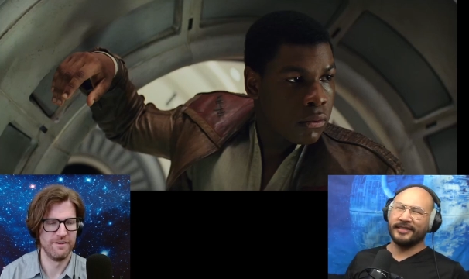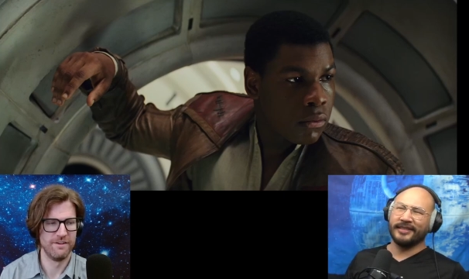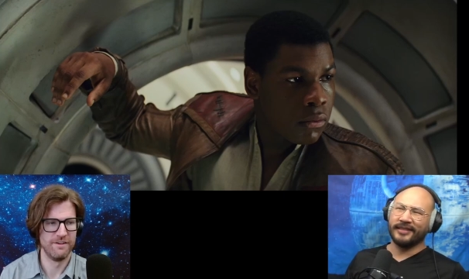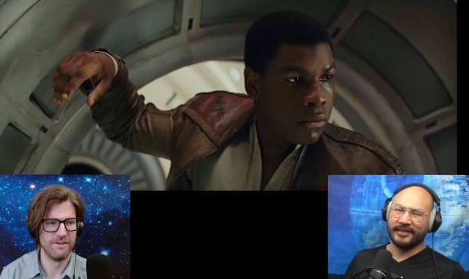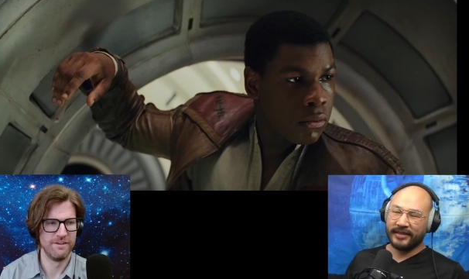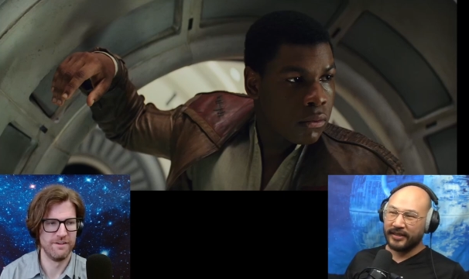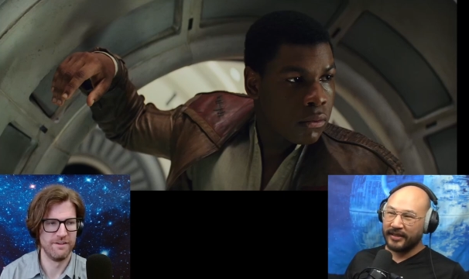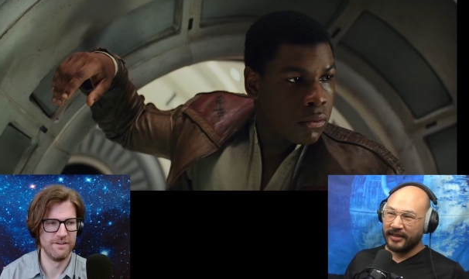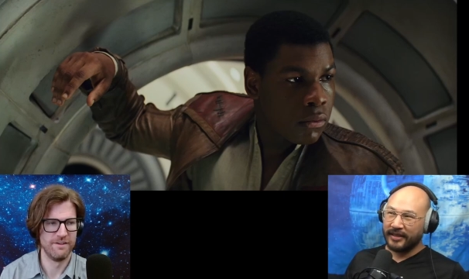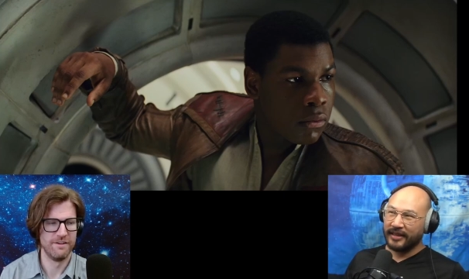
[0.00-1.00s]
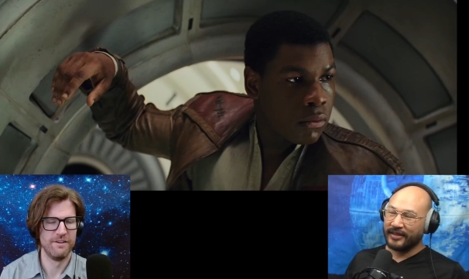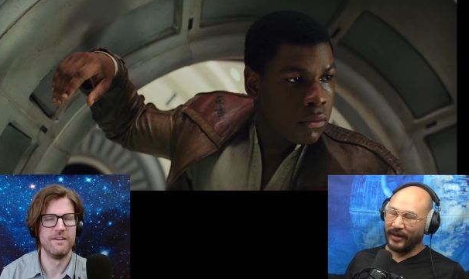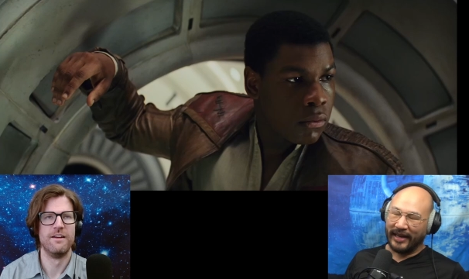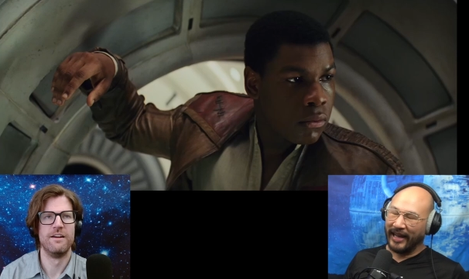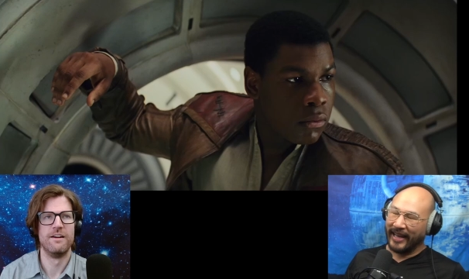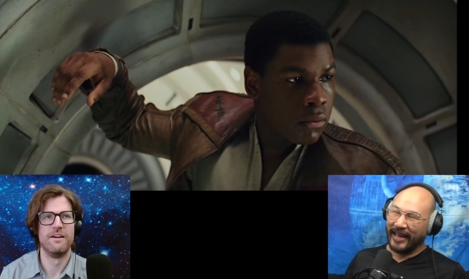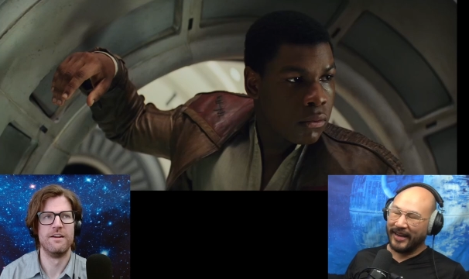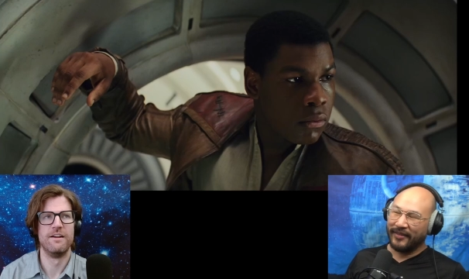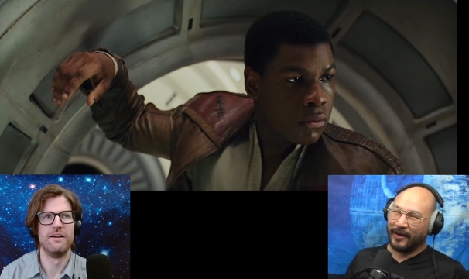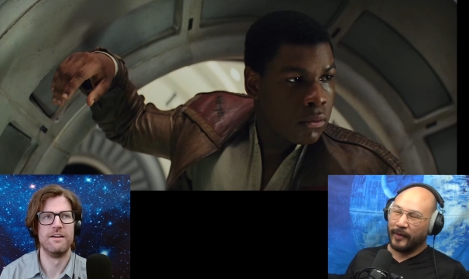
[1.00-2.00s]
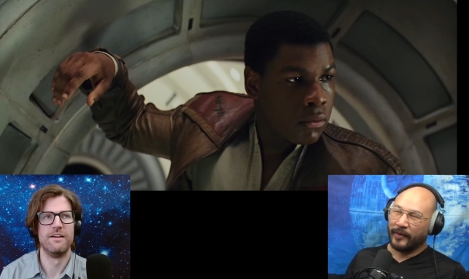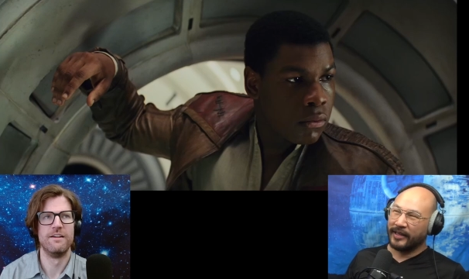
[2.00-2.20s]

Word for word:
Speaker 1: exist. So I can't even come up with an